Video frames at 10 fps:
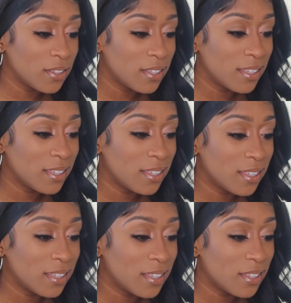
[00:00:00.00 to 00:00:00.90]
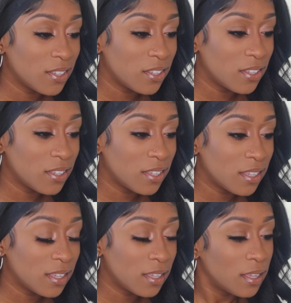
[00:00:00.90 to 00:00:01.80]
Yes, they did sit on this floor.
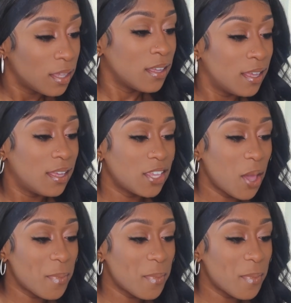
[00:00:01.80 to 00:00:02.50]
Your